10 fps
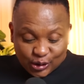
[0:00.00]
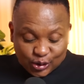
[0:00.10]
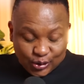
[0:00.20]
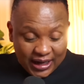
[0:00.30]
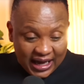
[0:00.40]

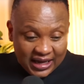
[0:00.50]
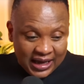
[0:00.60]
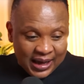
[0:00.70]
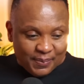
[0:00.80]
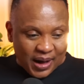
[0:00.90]

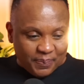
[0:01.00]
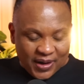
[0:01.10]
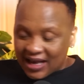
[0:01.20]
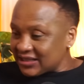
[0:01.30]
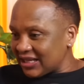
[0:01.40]
Today, my
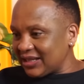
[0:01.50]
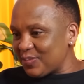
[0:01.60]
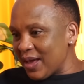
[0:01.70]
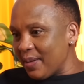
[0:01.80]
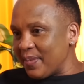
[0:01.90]
PA sent
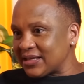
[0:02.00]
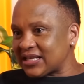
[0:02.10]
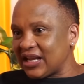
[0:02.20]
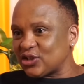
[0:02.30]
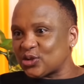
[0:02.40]
me a
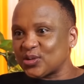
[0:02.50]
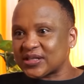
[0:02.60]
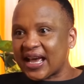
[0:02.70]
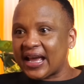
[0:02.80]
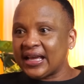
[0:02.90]
message to
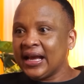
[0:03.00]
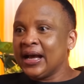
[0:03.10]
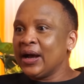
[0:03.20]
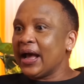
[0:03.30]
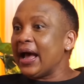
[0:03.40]
say
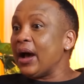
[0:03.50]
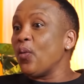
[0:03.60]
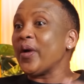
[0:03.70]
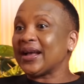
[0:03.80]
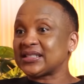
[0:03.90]

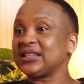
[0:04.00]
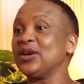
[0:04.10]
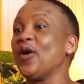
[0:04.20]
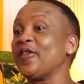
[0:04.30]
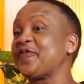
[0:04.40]
we are sitting
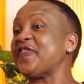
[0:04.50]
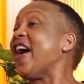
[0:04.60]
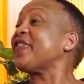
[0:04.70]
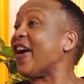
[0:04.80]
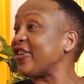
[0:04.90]
on
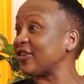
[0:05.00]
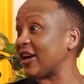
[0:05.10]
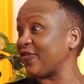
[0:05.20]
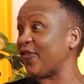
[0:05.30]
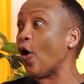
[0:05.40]

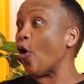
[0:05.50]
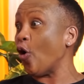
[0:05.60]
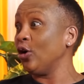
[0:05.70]
504